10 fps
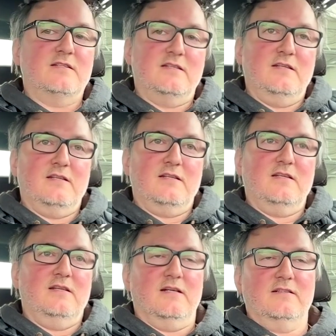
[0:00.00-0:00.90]
Like
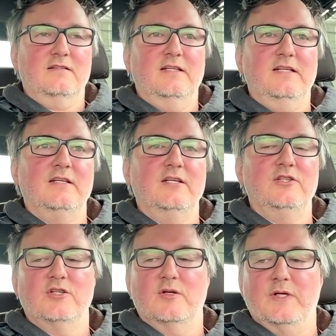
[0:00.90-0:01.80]

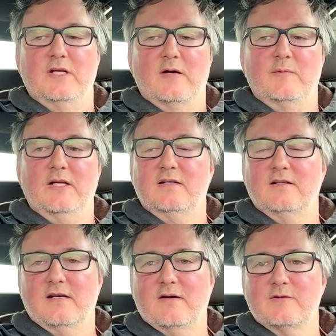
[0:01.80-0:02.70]
he should have been
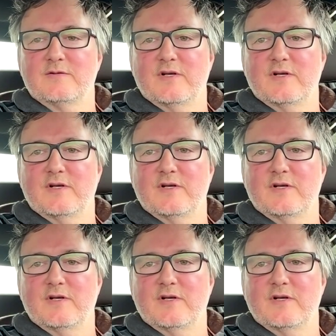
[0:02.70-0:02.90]
nominated.